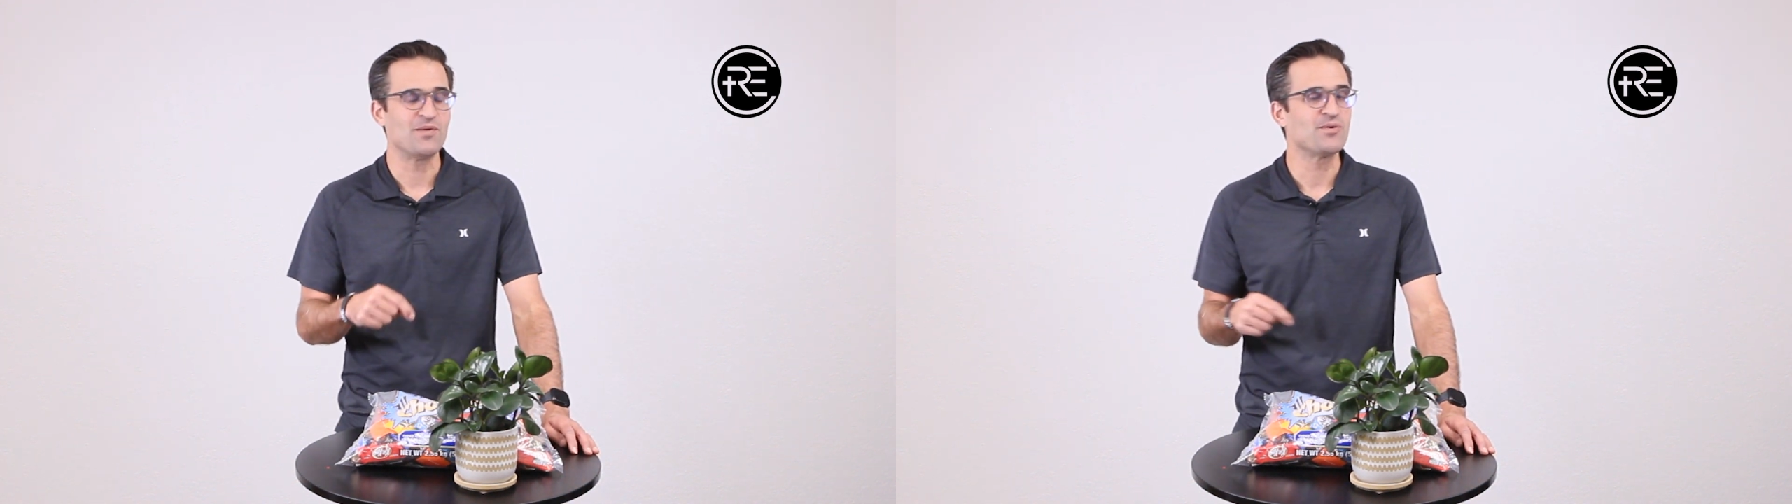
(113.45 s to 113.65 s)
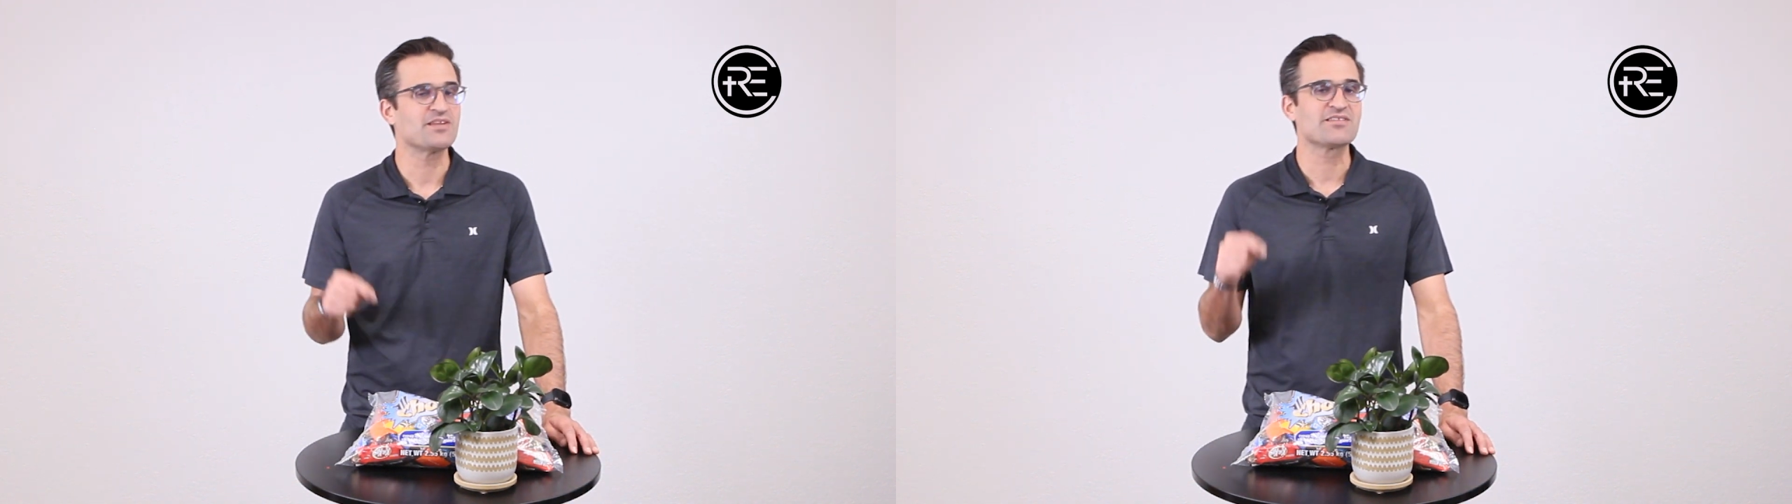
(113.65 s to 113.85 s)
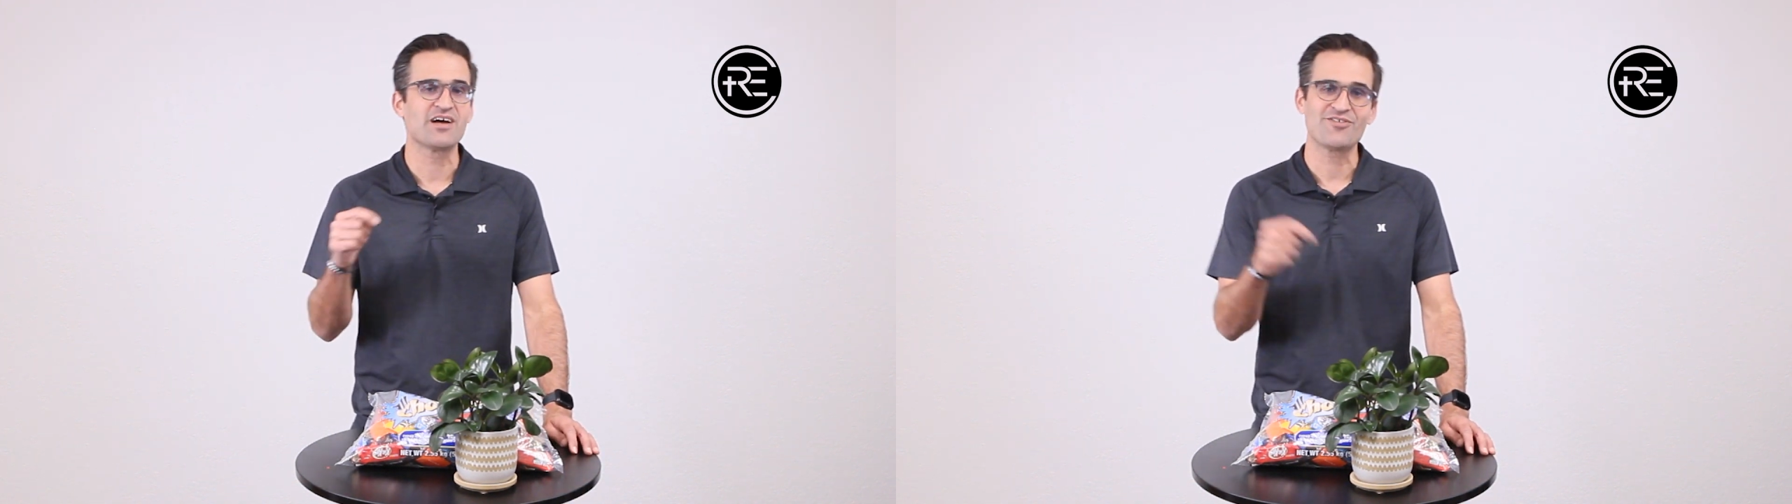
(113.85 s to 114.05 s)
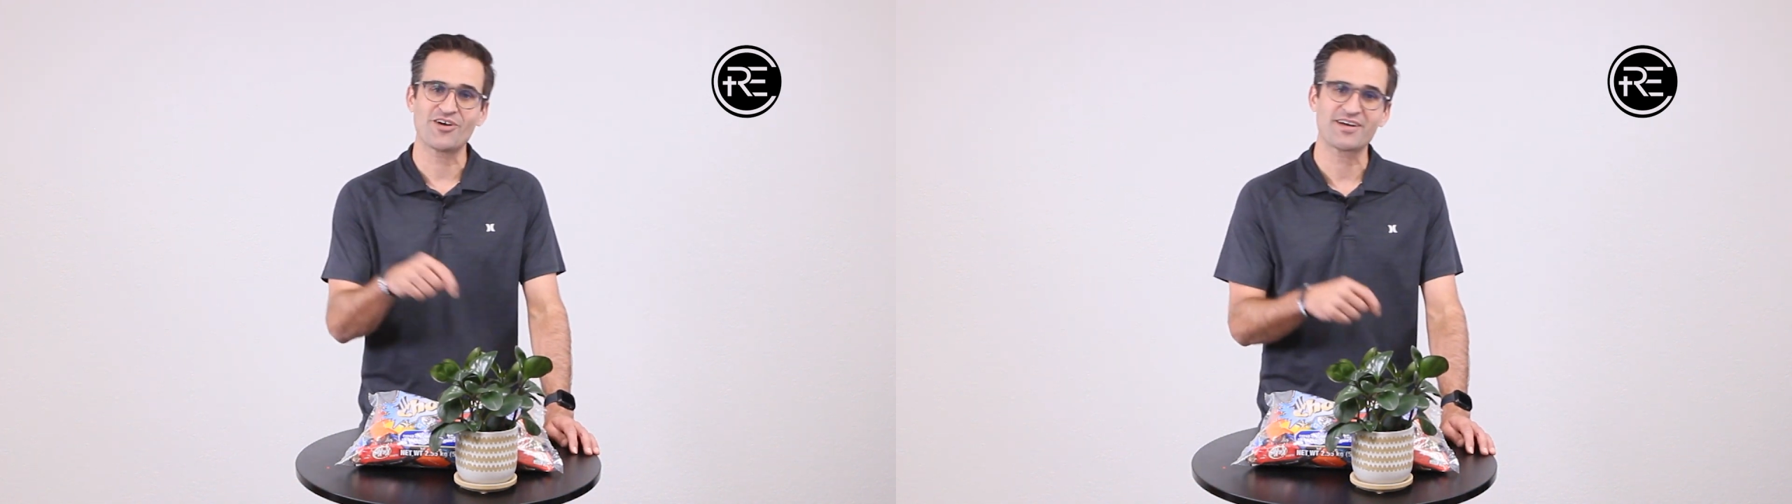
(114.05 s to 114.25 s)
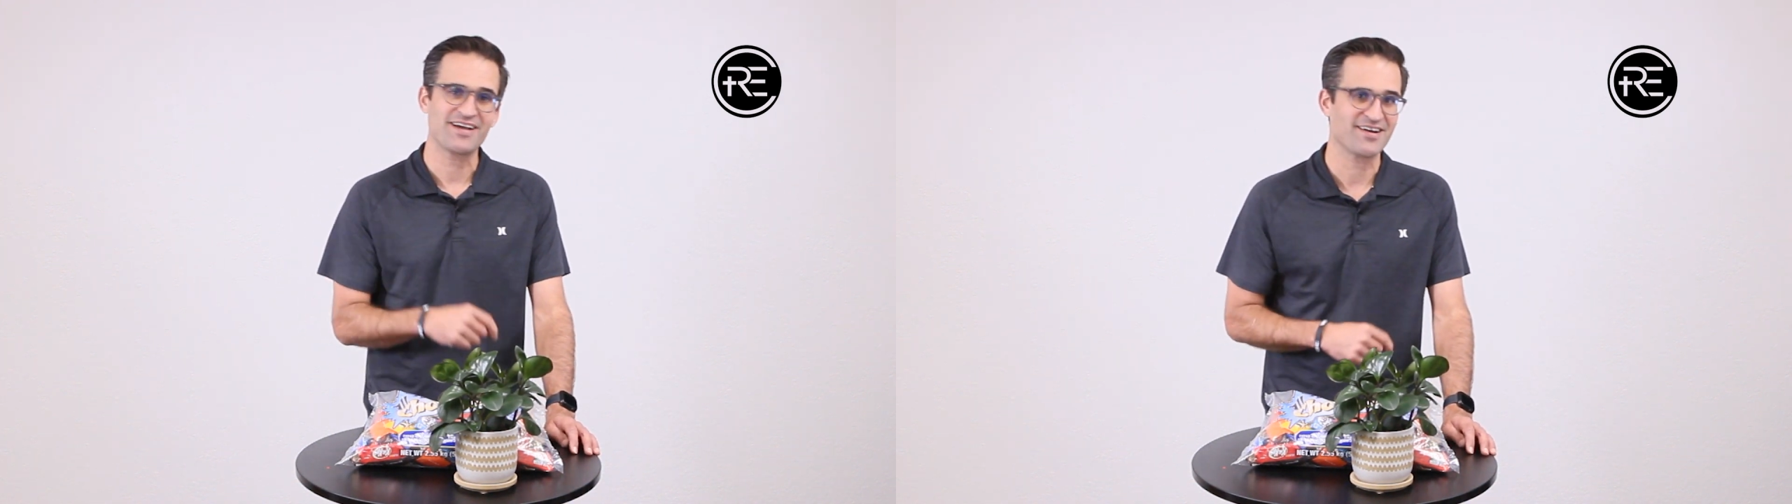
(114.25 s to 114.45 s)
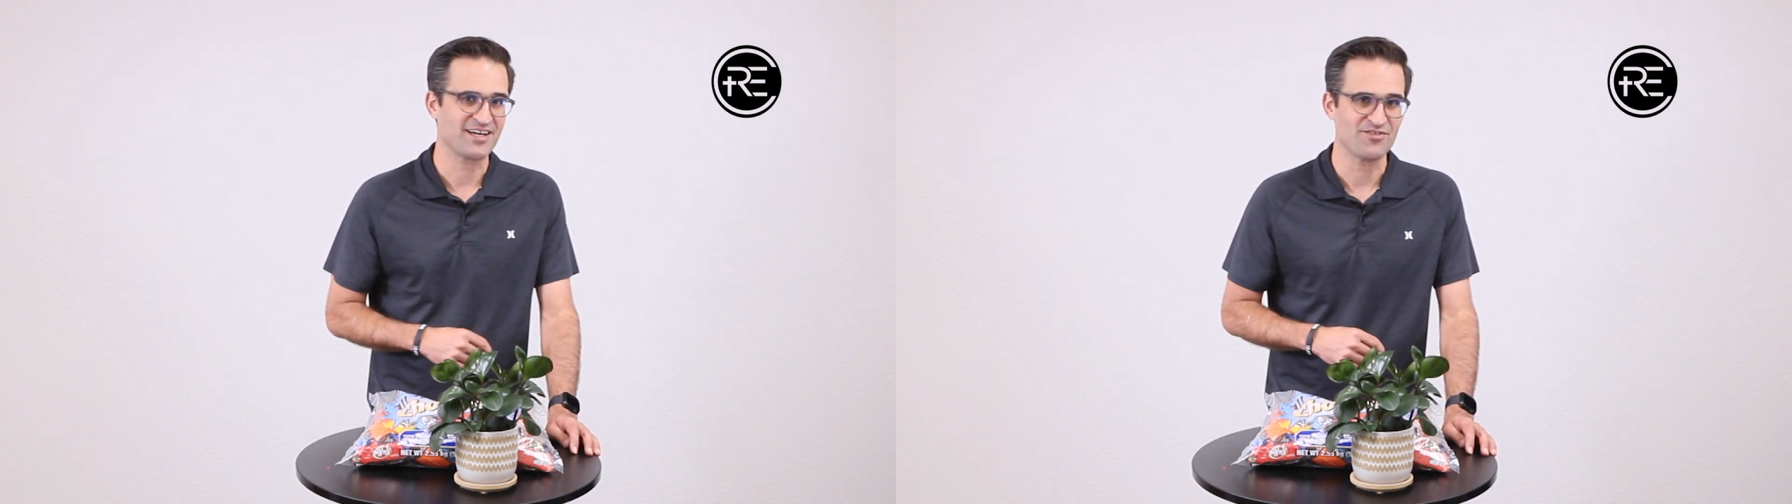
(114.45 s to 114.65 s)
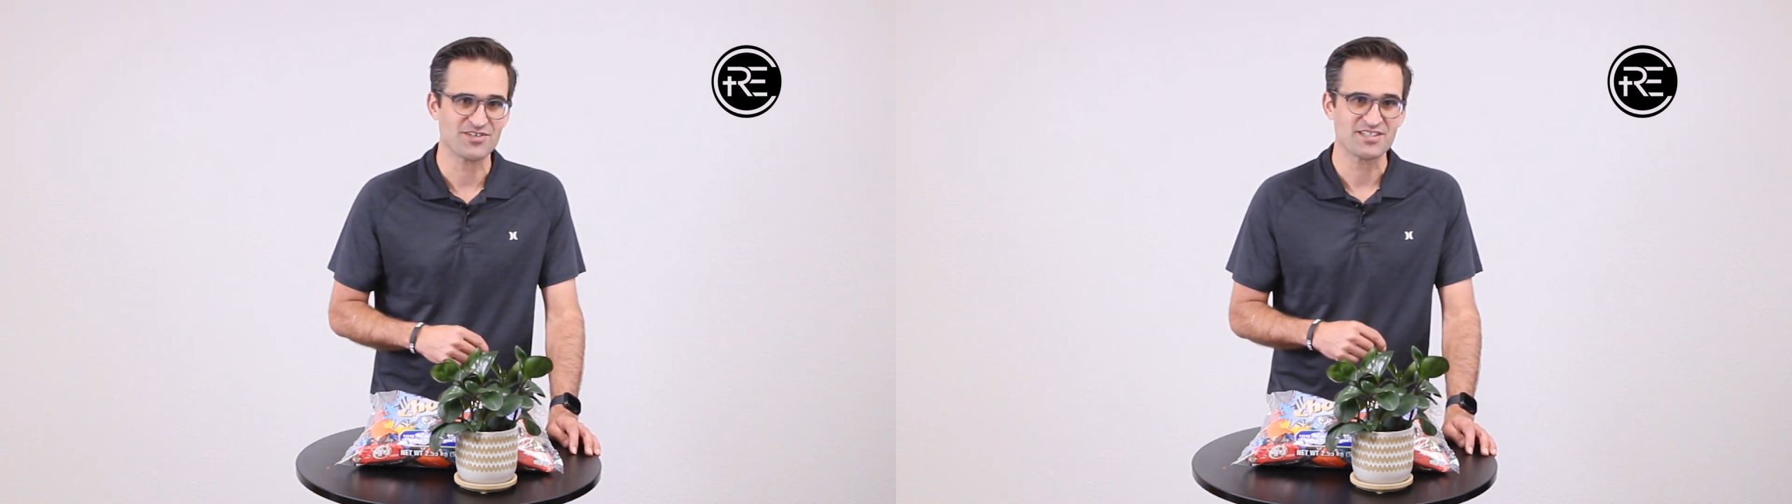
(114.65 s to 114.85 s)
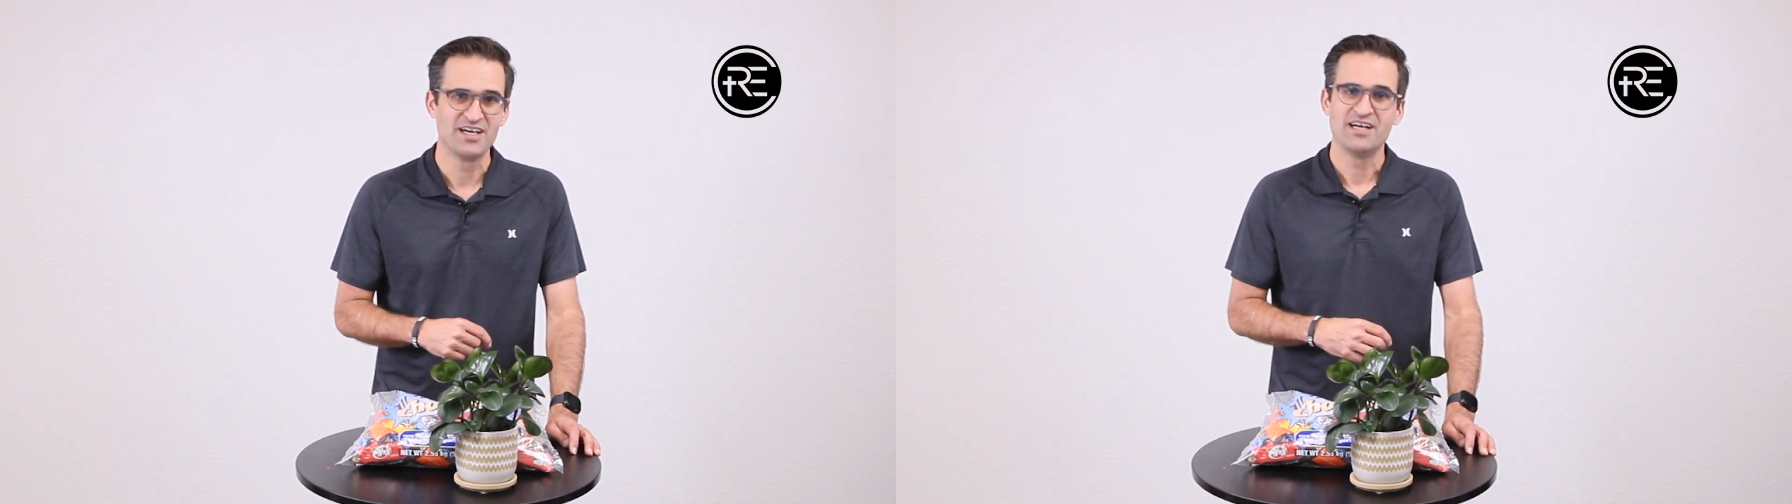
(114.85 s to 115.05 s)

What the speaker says: and we love our caregivers.